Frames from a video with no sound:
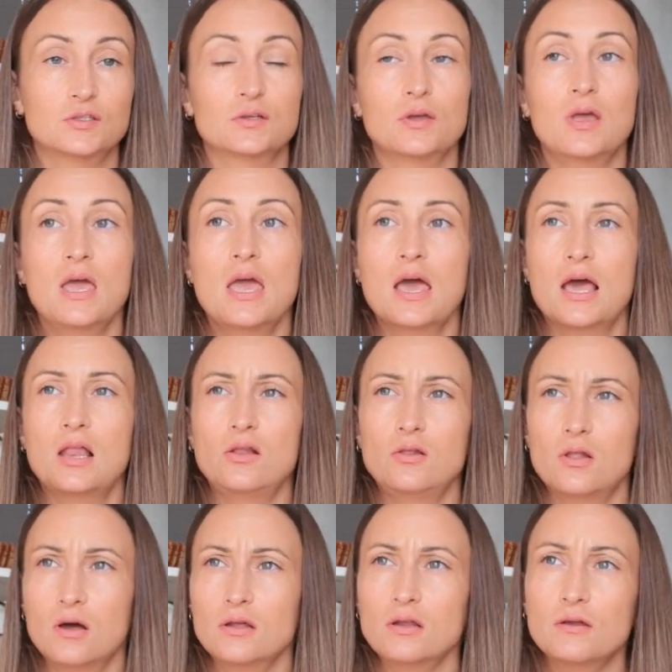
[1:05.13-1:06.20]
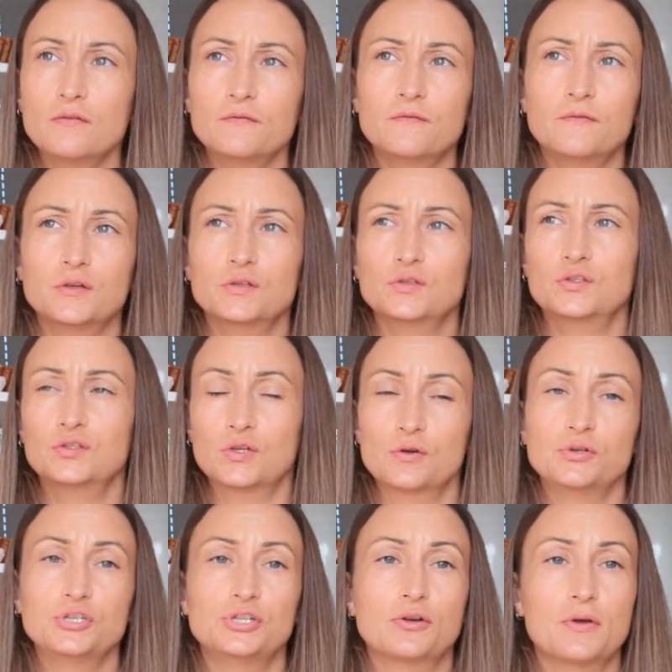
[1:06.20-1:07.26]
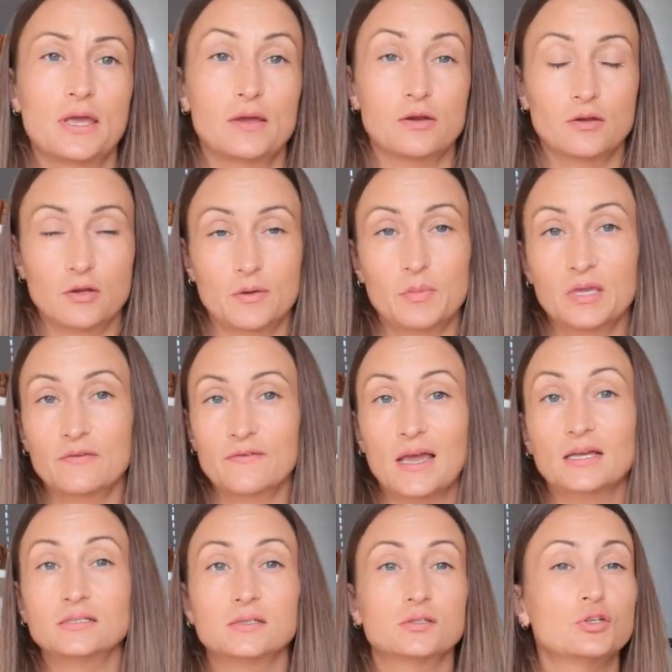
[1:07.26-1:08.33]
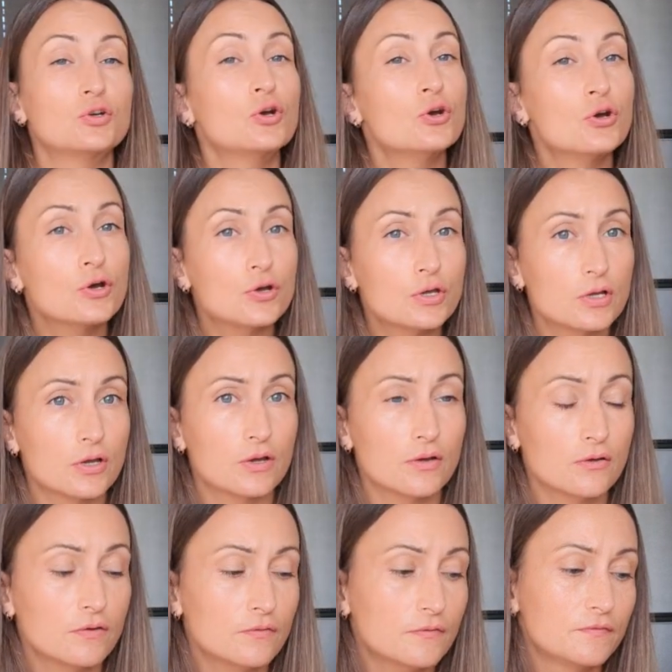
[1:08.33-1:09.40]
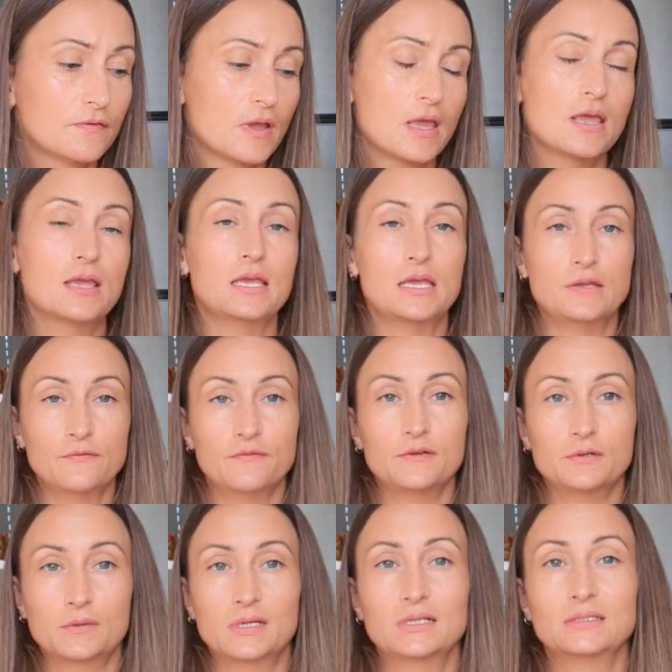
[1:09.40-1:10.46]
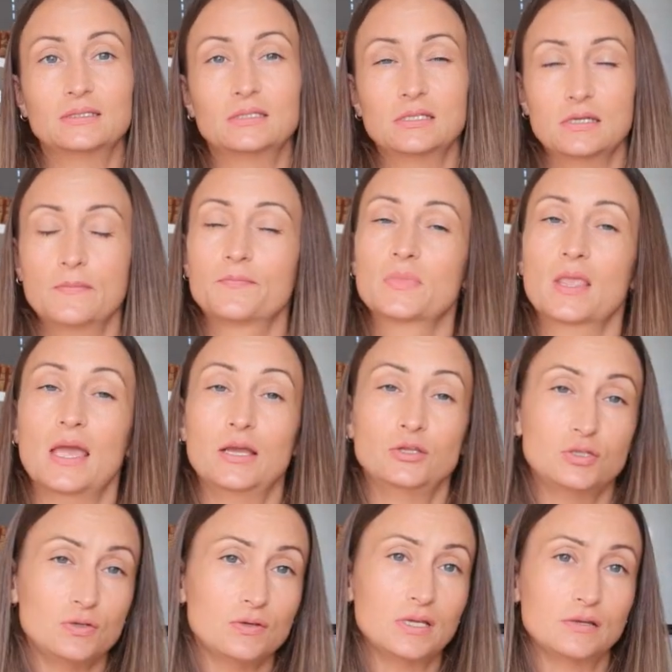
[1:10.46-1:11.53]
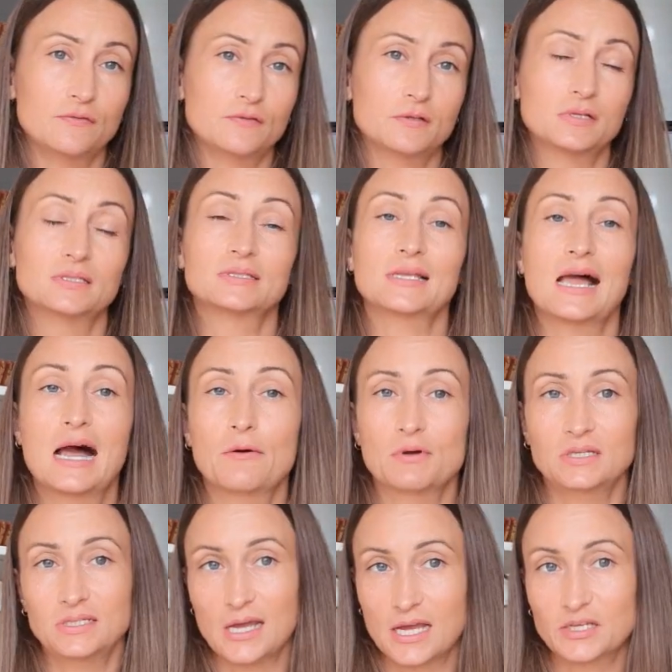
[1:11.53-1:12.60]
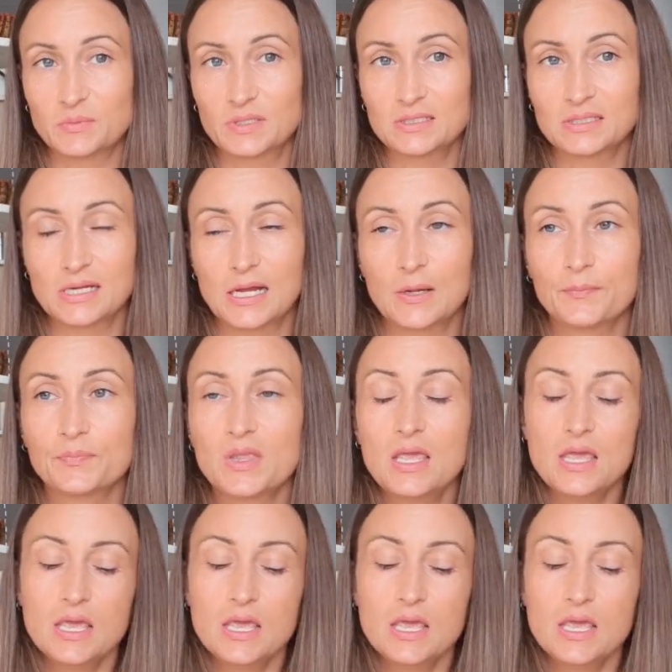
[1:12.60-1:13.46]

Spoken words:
So a lot of socio-economic factors could have influenced and do influence our attachment style.